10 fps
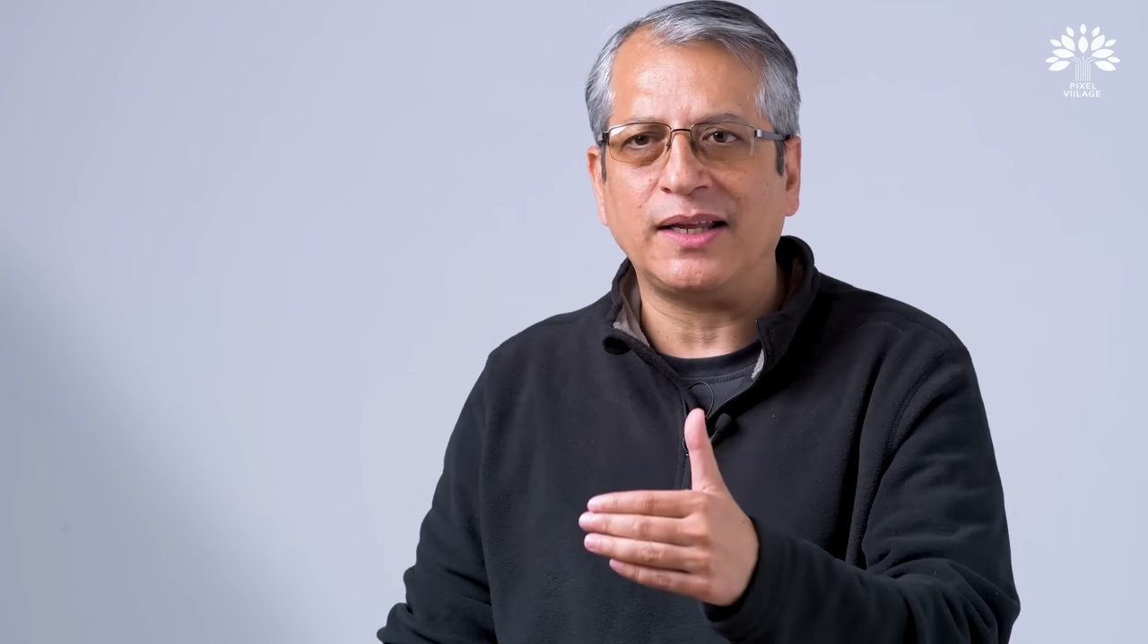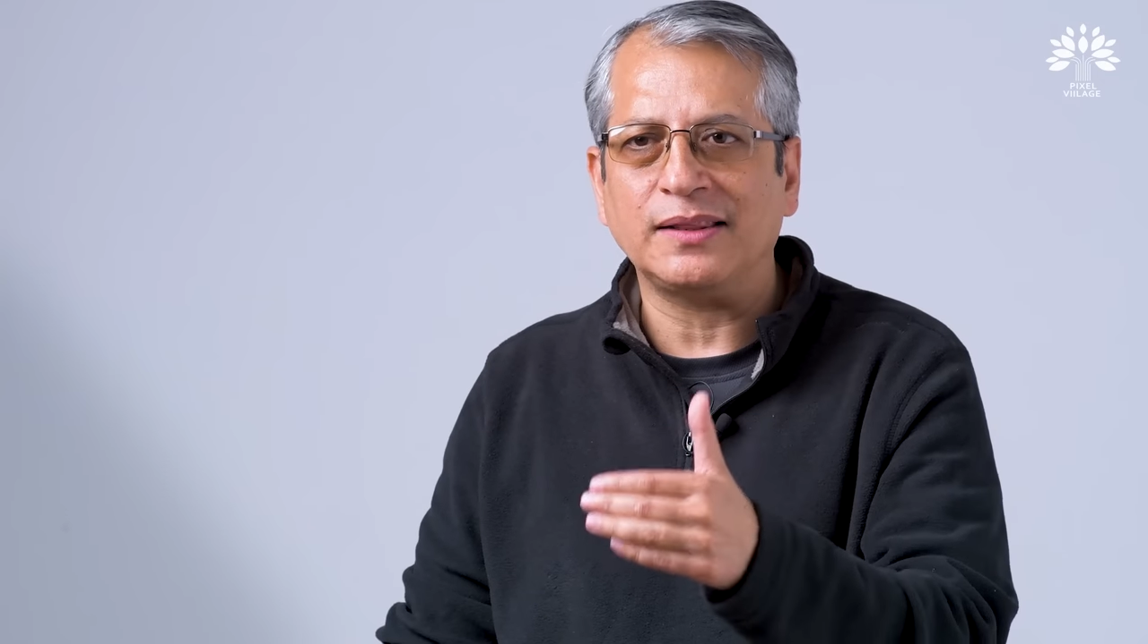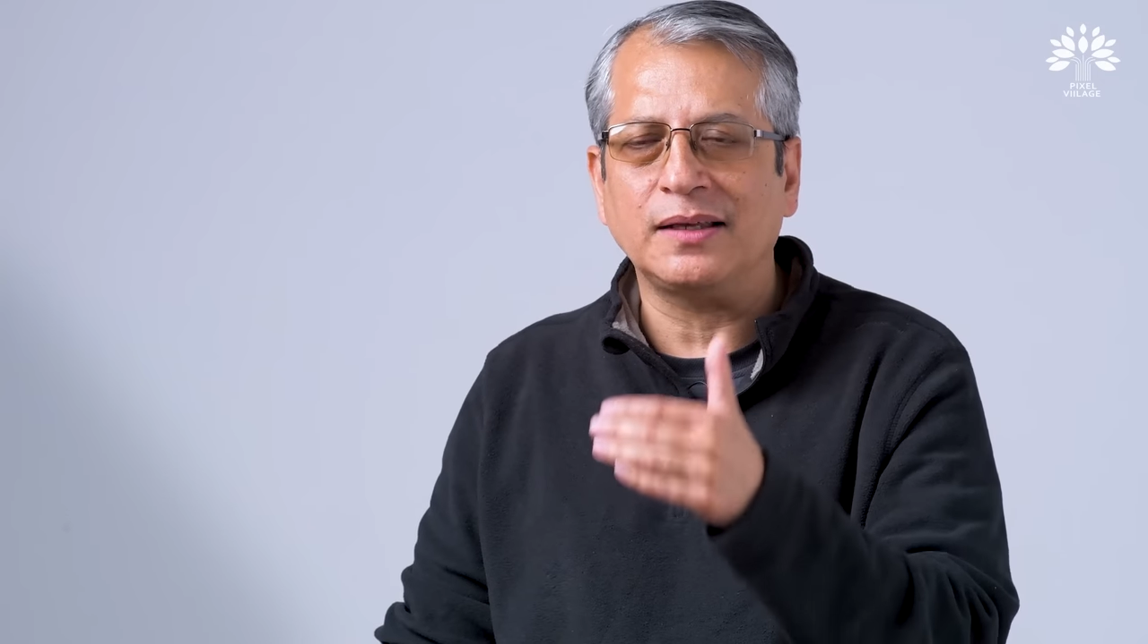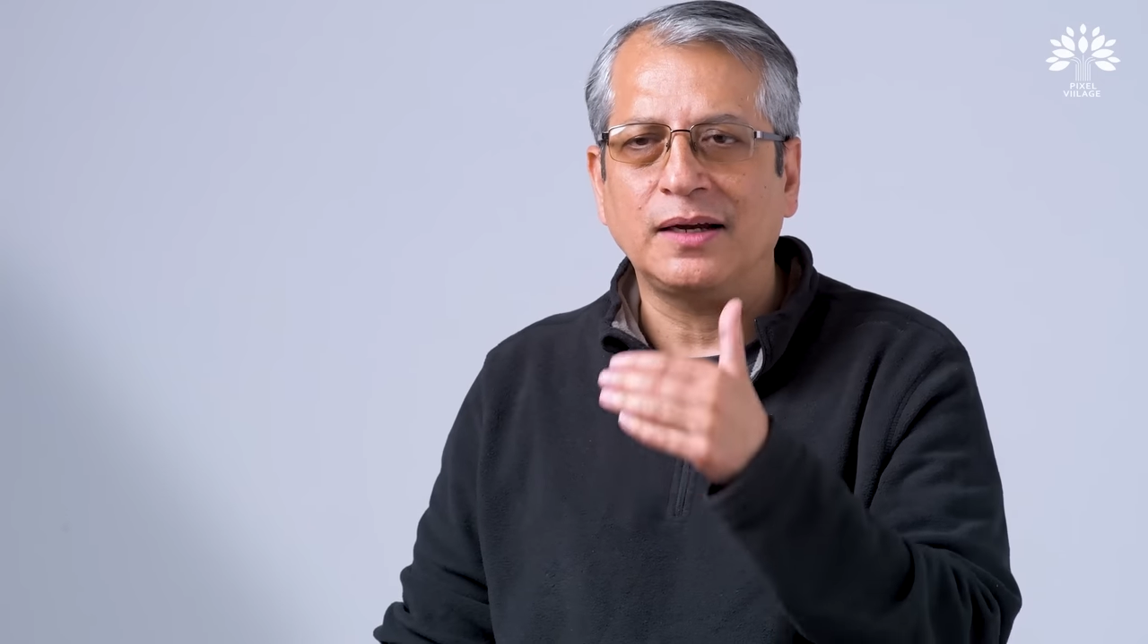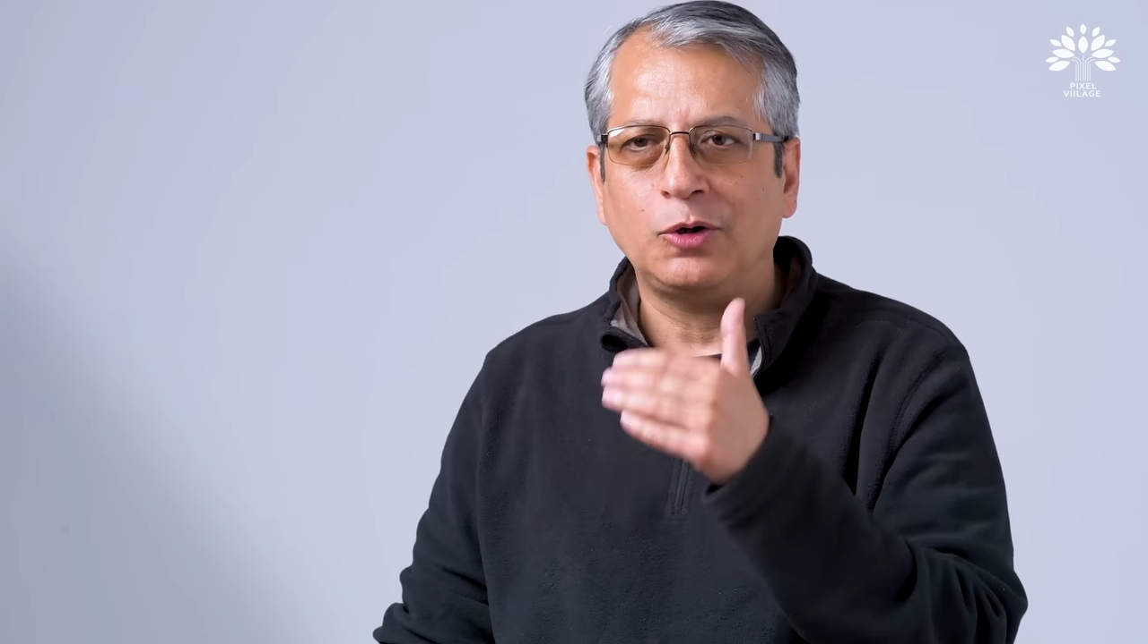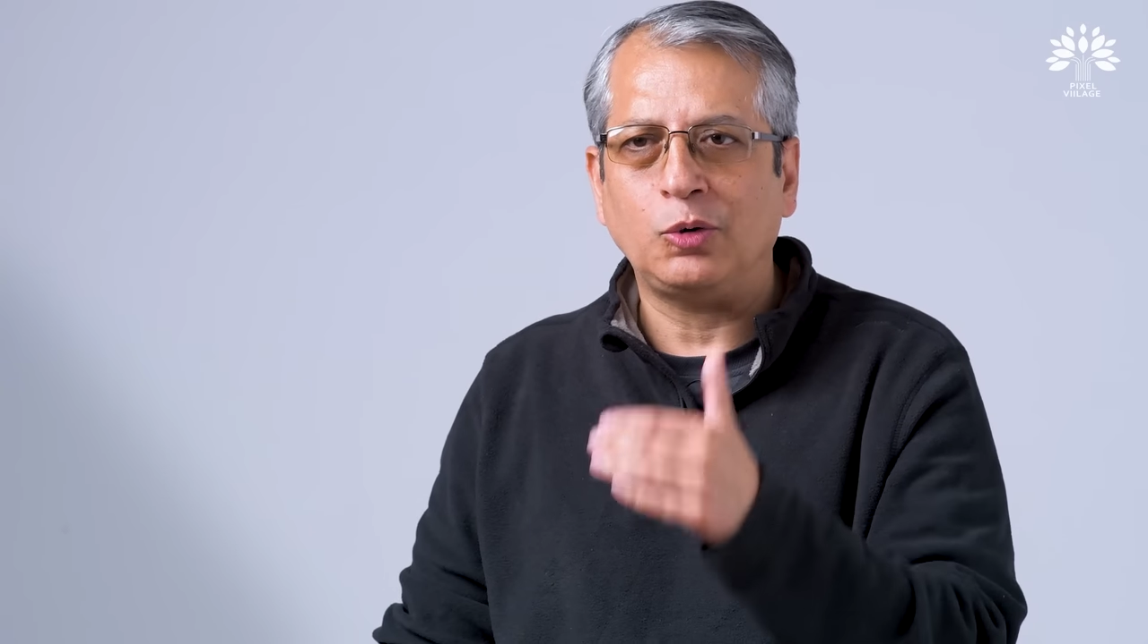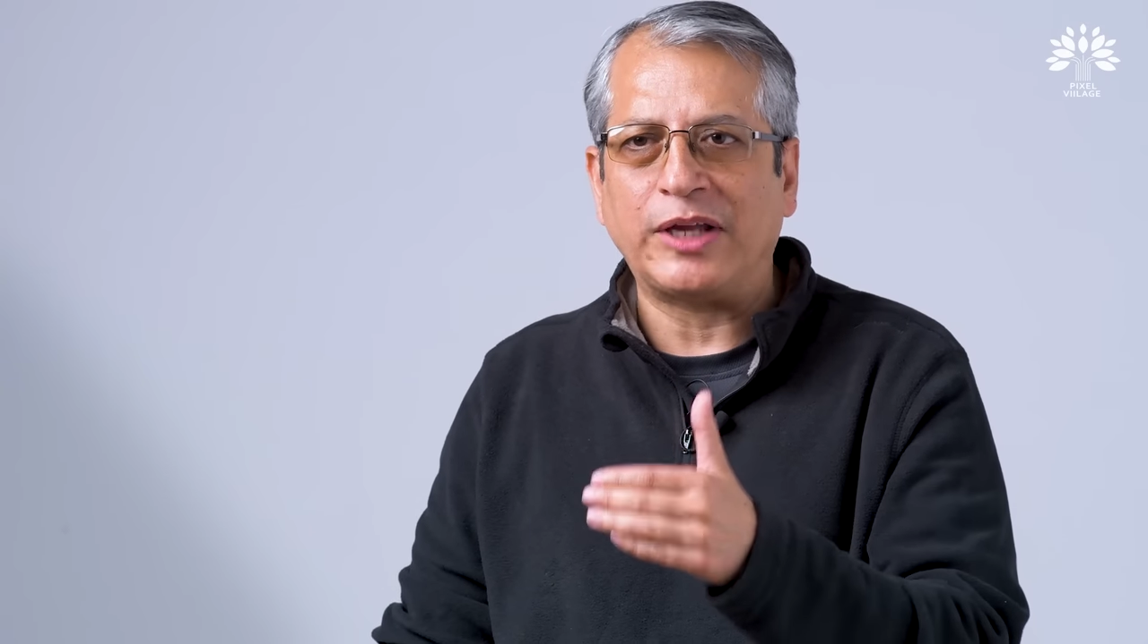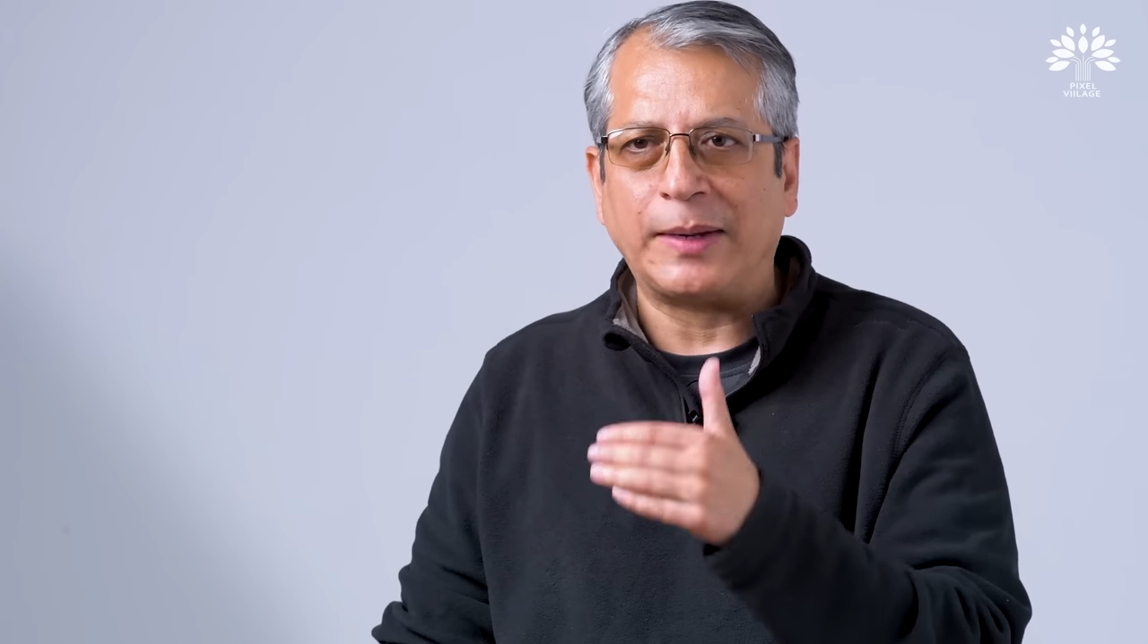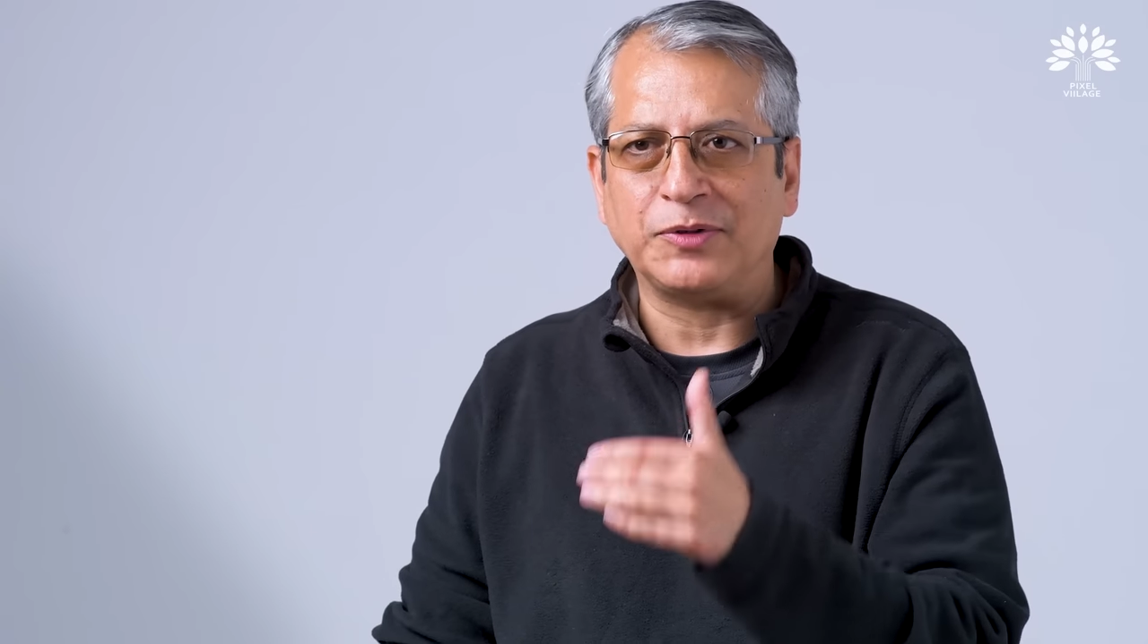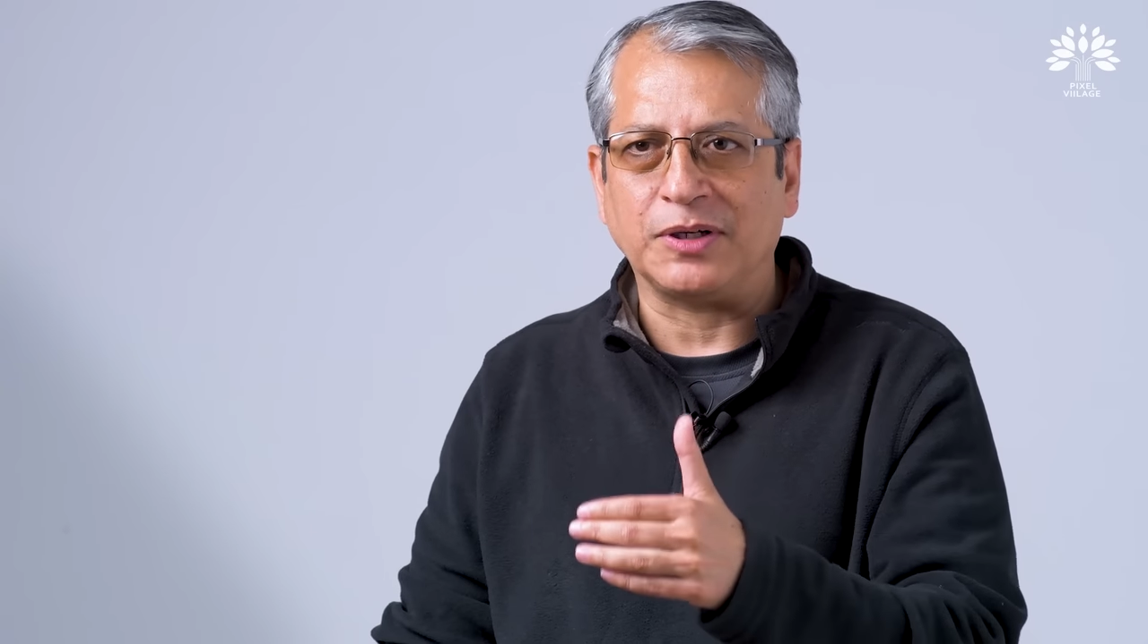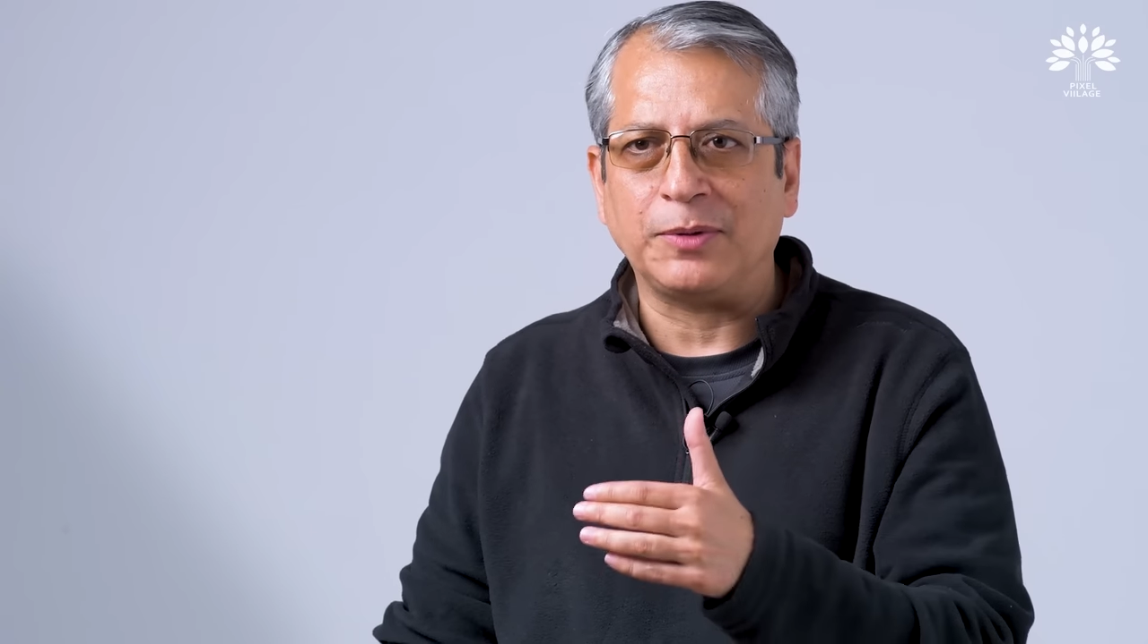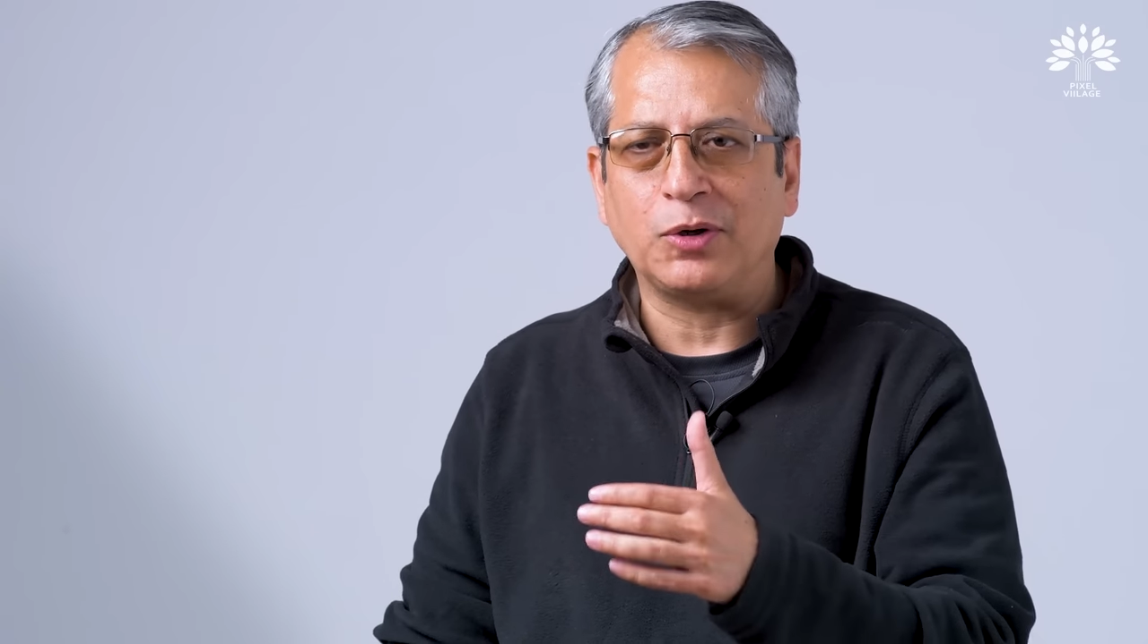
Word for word: length to capture,